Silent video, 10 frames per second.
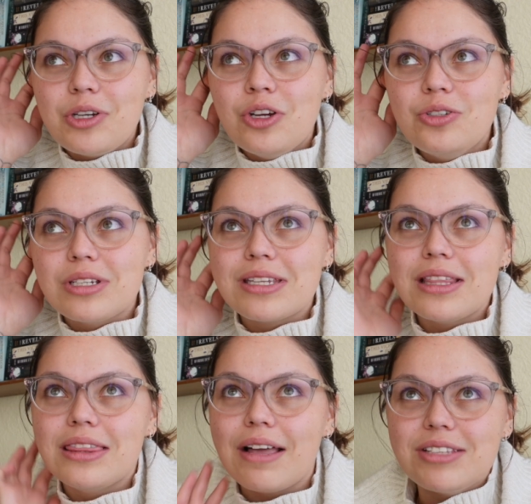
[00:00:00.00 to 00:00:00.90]
who
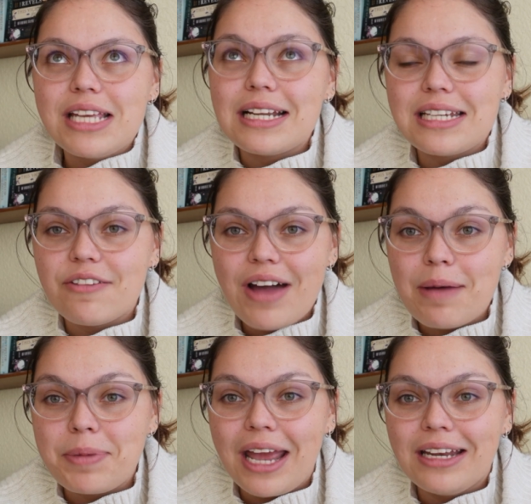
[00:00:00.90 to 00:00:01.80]
just loves the idea of a
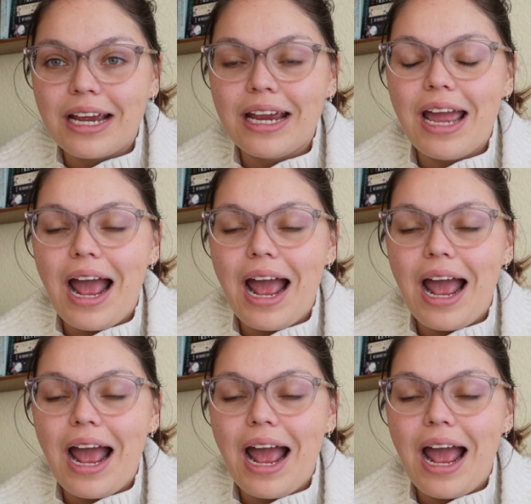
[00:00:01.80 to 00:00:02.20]
happy ending,